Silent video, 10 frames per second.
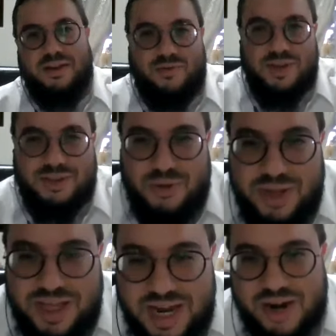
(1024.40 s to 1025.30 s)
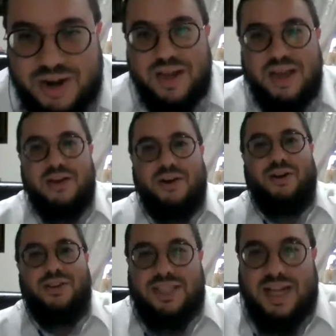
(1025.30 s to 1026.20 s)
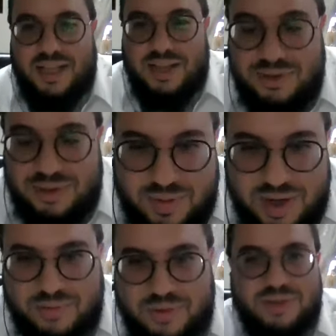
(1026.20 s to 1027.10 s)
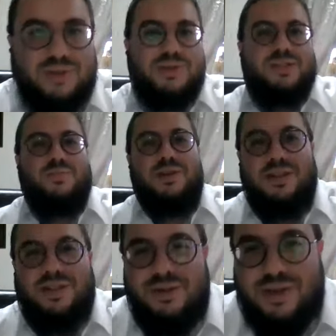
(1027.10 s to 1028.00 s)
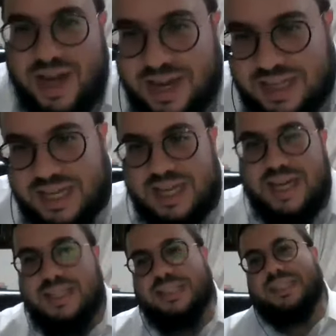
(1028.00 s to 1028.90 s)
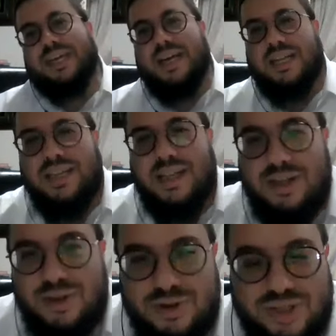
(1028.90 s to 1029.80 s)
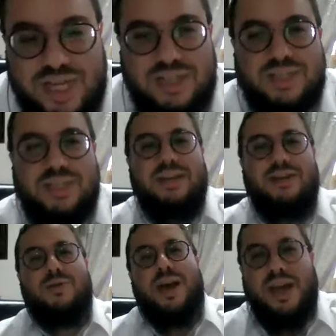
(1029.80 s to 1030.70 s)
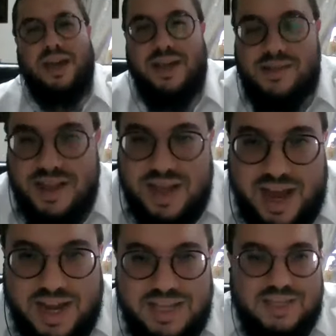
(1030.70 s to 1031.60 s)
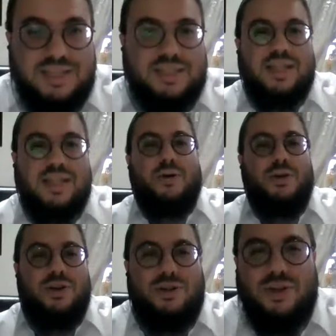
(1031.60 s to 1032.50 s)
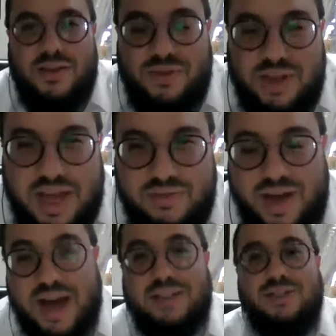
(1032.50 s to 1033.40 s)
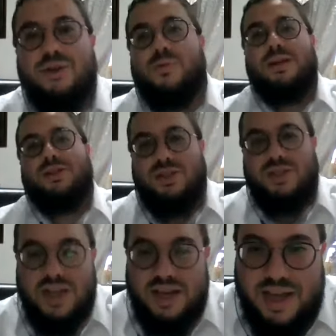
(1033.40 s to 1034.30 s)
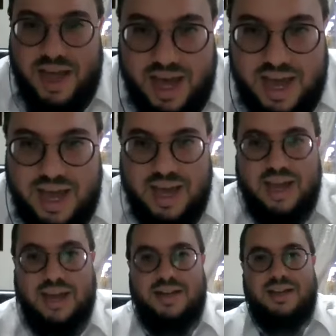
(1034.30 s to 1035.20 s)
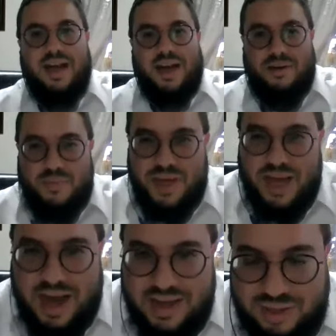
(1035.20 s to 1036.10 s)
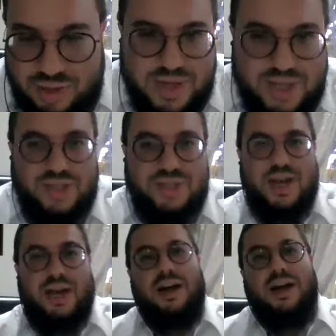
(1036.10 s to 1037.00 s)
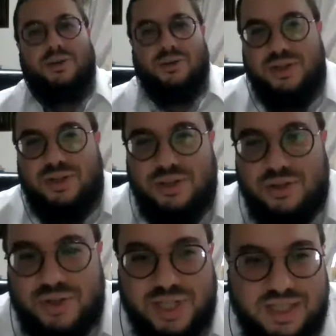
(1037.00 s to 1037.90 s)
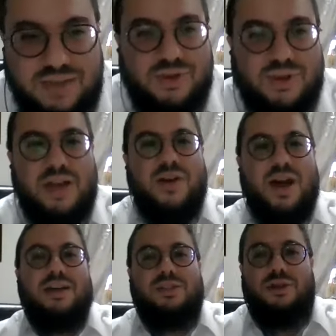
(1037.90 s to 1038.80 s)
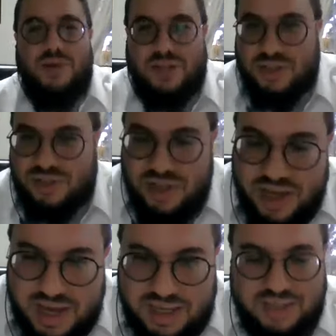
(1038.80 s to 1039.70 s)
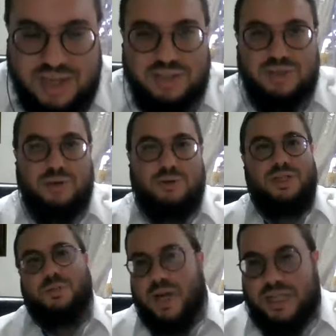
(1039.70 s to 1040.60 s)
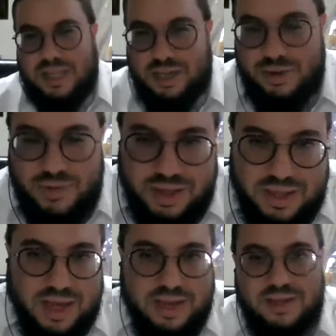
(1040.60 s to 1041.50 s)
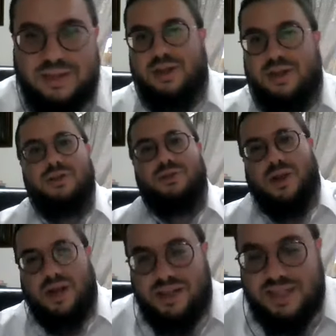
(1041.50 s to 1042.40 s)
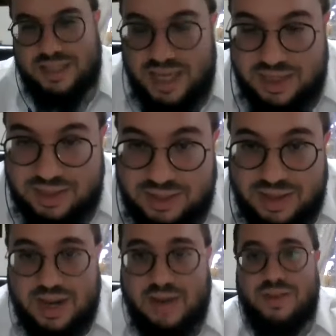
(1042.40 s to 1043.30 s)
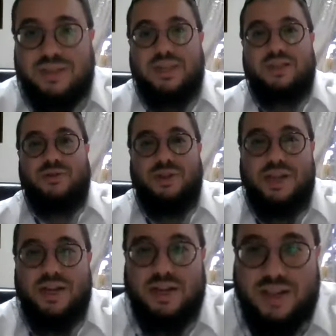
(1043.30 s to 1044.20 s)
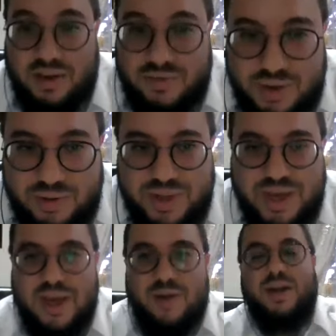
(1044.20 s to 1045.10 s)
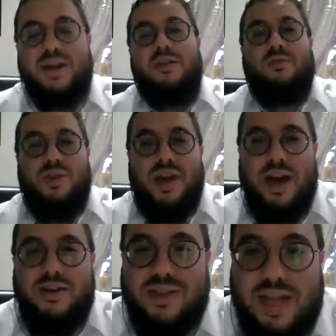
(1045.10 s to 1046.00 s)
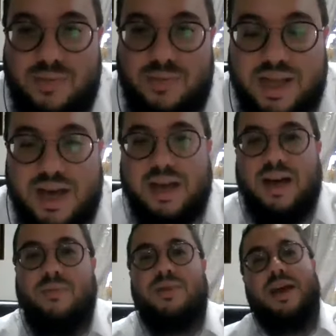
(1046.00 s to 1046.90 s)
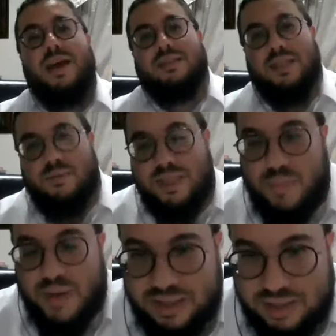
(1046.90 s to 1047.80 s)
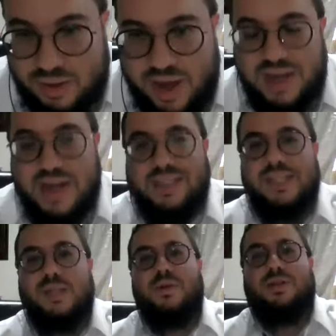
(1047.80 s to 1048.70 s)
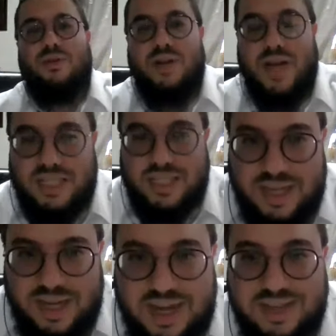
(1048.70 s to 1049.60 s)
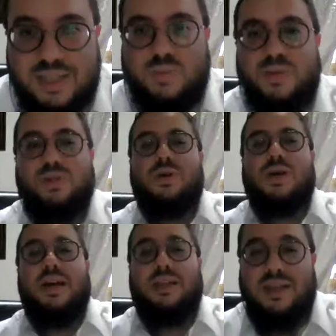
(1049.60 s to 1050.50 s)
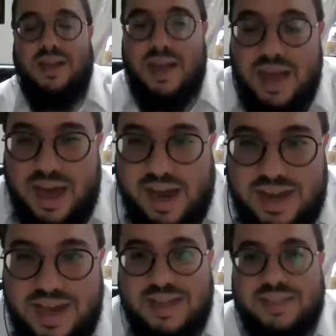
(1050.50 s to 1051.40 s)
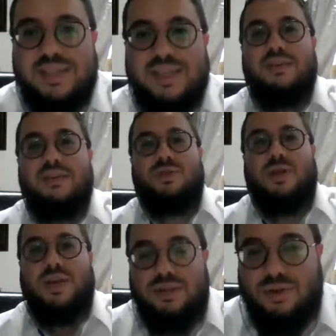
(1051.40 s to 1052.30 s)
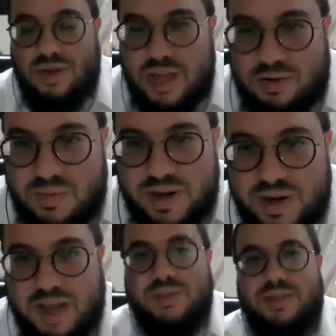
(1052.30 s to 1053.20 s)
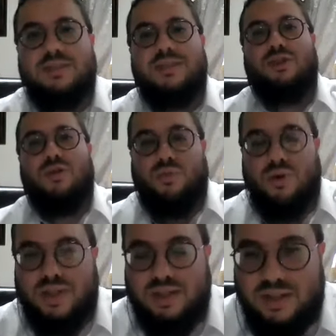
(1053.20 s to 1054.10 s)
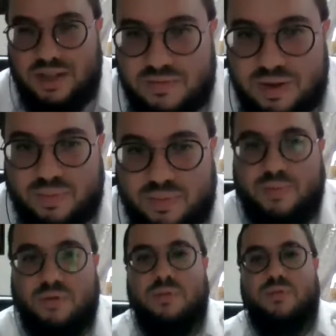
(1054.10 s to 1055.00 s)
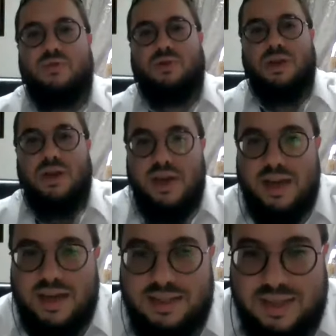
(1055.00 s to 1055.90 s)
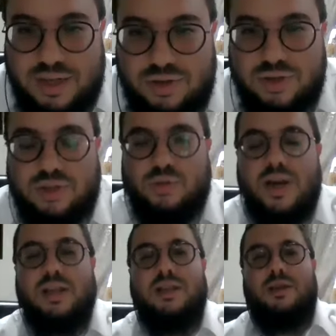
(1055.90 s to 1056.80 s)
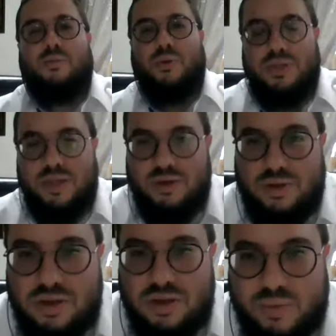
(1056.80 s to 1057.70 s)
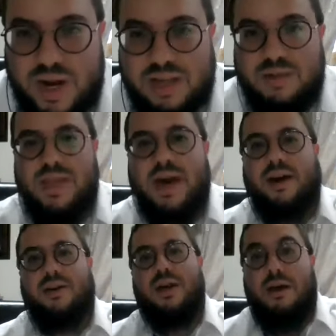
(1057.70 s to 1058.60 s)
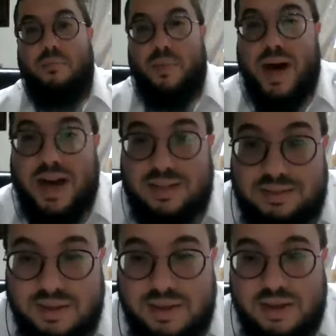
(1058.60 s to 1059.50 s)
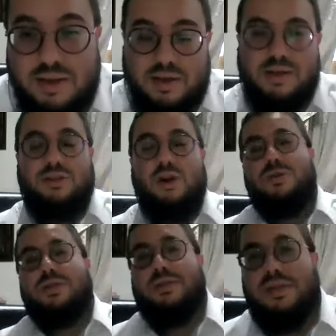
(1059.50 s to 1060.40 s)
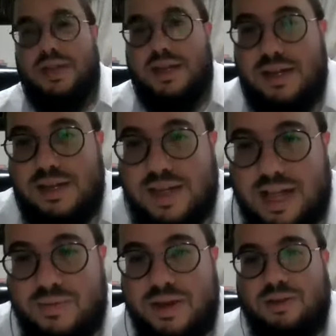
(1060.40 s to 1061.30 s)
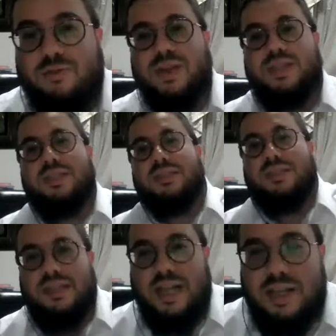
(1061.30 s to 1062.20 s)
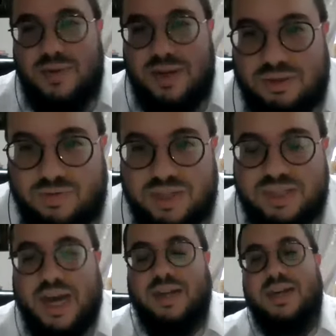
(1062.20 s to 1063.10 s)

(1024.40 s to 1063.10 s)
if he's only there, only telling you sweet words, only speaking to you kindly and nicely, and not telling you to change in any way, and he's just allowing you to live your life as you wish, and and be as you wish and not only should you just live your life as you wish he's also respecting you and and doing all these things so then obviously they're only going to love you but if you have a time chacham, yes he respects you and yes he speaks to you nicely and yes he speaks to you kindly and yes he gives you chizuk like Rabbi Nachman says is so important in giving proper rebuke is that you should strengthen the person you shouldn't break them down but he's always uh, telling me to fix this and telling me to fix that.